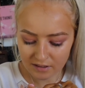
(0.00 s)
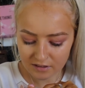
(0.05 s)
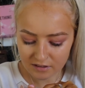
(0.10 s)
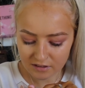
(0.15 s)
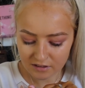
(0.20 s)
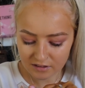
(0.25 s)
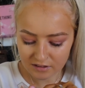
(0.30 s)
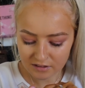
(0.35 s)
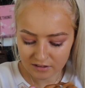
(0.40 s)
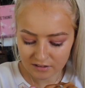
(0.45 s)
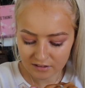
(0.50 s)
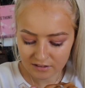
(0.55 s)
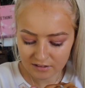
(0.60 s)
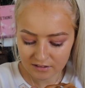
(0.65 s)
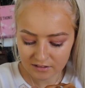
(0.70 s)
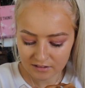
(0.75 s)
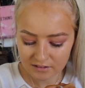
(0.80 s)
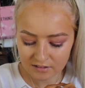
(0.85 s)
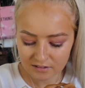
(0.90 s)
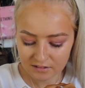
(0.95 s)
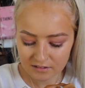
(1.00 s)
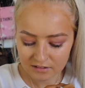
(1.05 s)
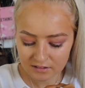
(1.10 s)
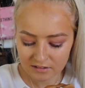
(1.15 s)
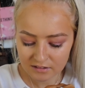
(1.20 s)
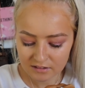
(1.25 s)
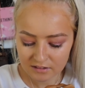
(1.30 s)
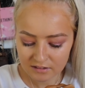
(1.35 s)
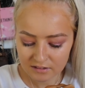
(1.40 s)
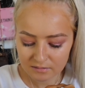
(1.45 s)
lashes.
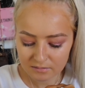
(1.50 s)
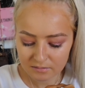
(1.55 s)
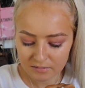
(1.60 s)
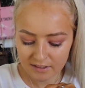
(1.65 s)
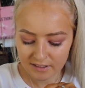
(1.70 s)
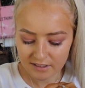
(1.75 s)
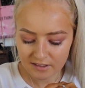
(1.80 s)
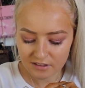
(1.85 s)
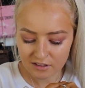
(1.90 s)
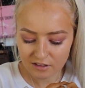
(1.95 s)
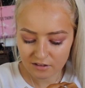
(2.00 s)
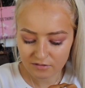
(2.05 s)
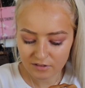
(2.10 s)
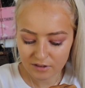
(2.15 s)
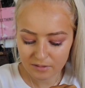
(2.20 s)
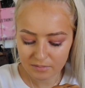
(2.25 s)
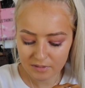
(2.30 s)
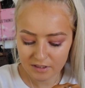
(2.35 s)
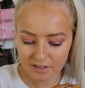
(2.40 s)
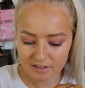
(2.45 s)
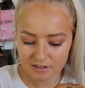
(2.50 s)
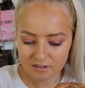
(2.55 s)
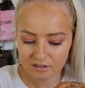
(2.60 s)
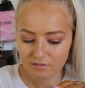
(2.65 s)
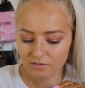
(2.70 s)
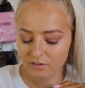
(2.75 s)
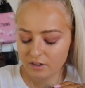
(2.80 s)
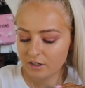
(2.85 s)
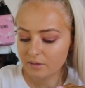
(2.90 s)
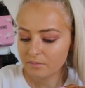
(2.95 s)
Please don't rip, please
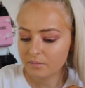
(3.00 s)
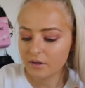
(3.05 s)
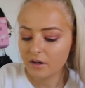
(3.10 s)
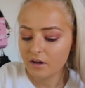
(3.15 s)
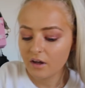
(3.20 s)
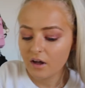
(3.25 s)
don't rip.